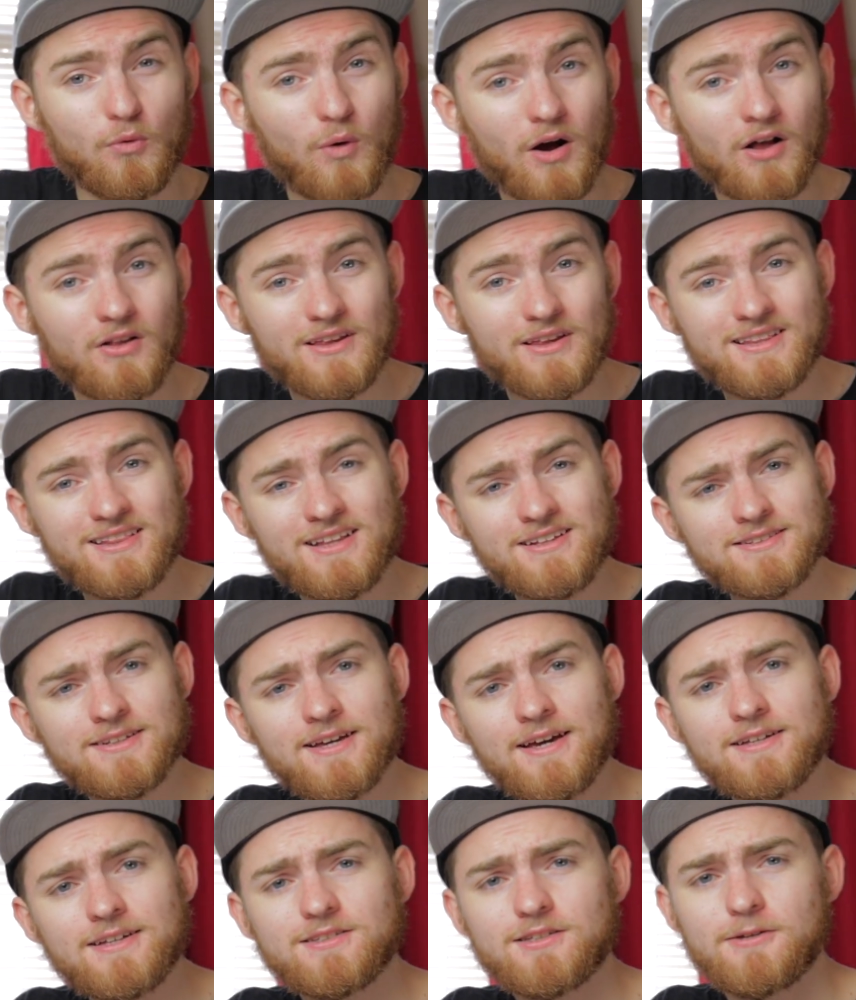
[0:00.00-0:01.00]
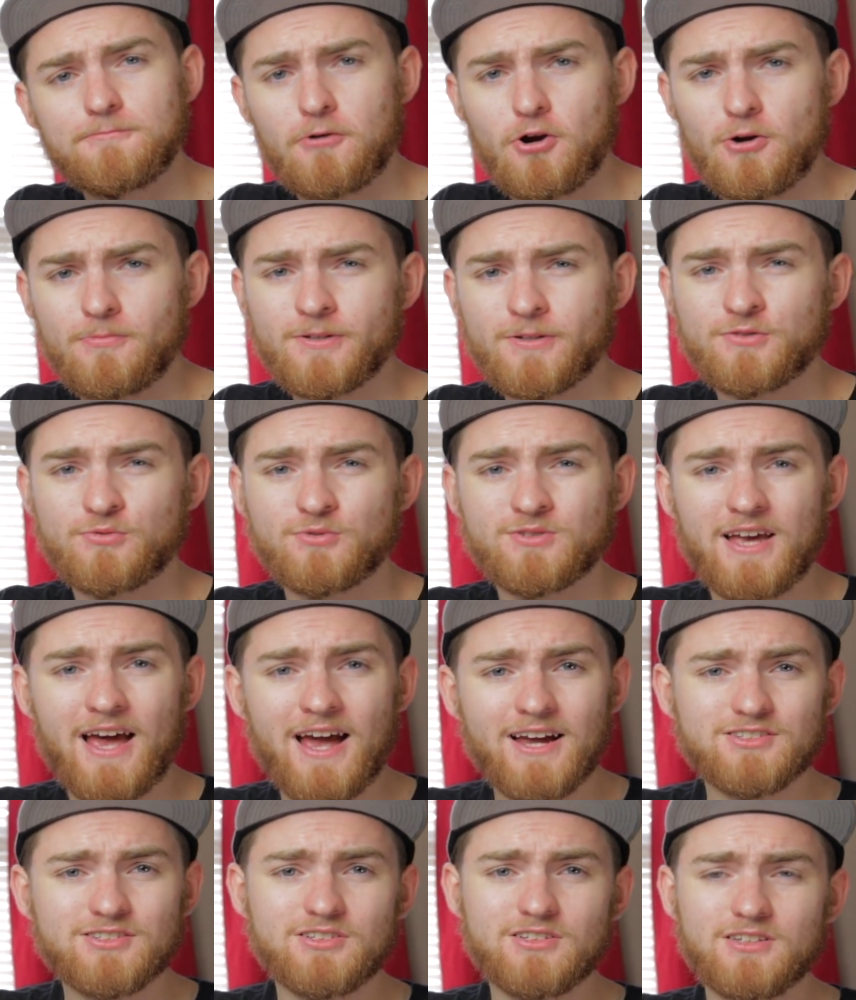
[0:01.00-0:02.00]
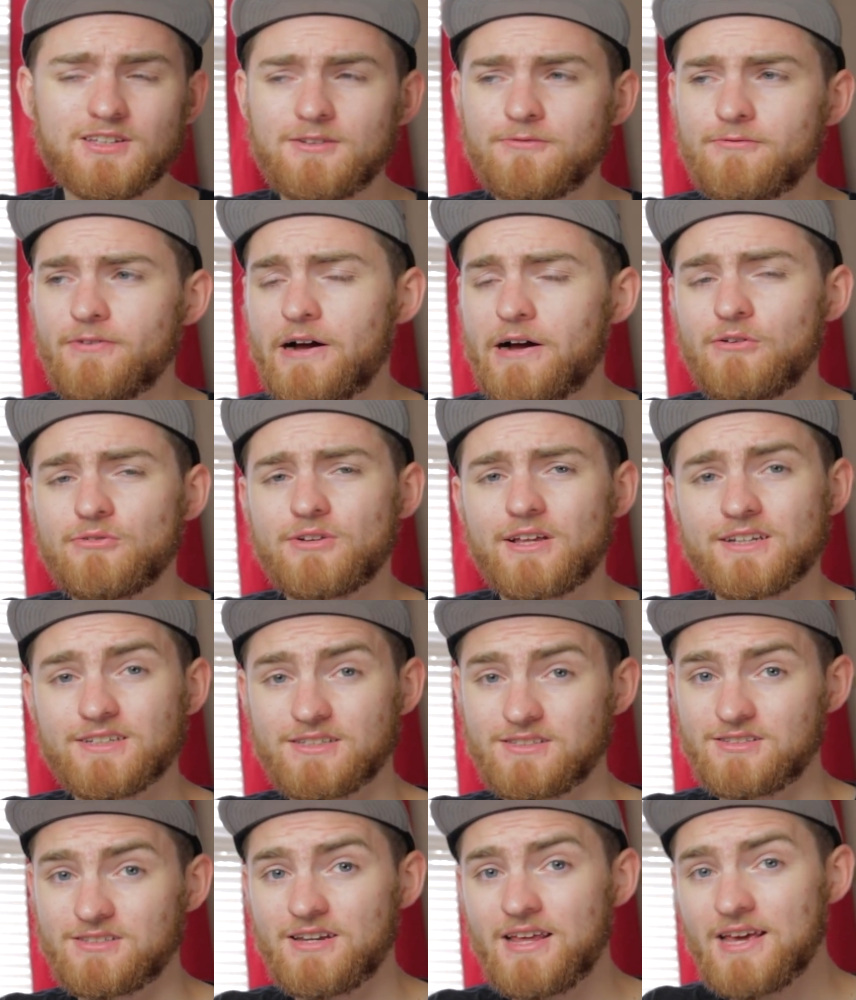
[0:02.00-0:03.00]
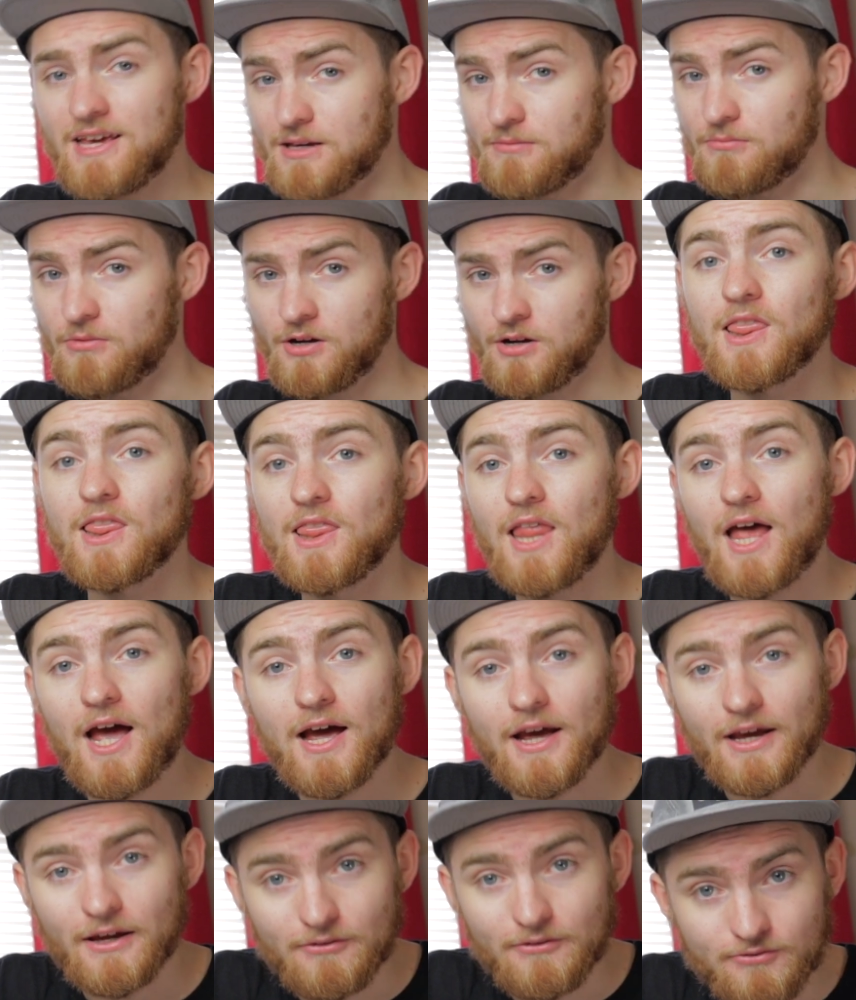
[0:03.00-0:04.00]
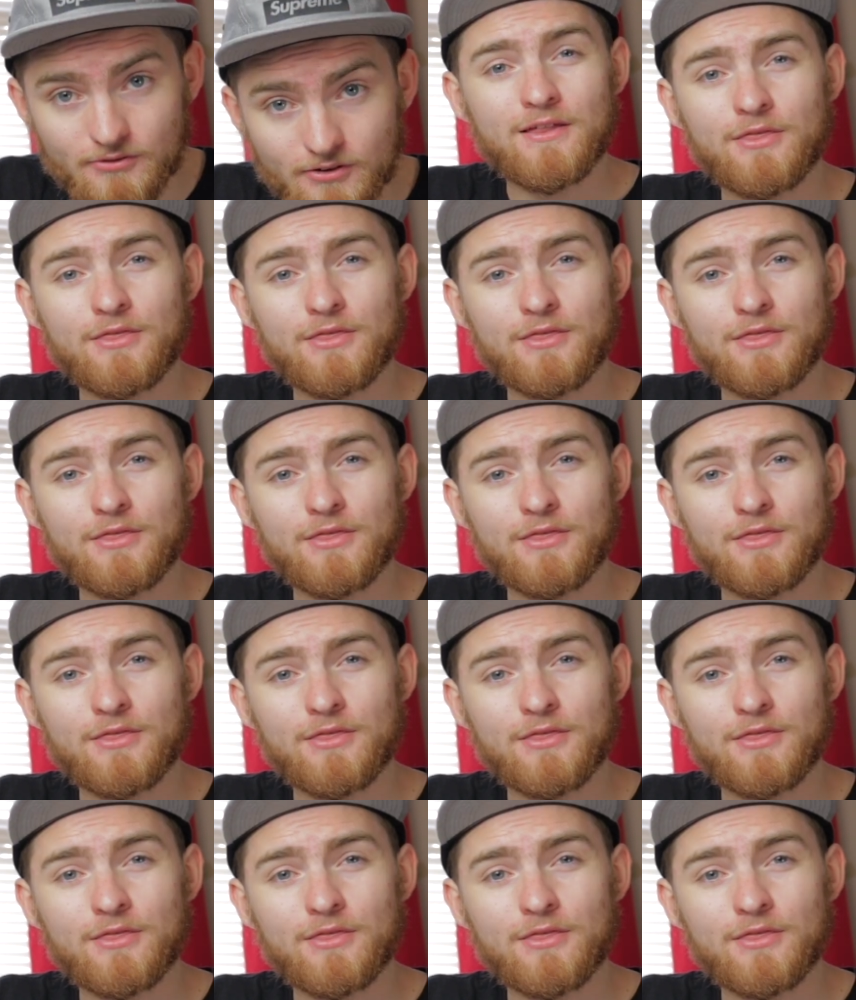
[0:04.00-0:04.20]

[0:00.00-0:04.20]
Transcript: Well, in this case, the purpose was actually found in its name, live.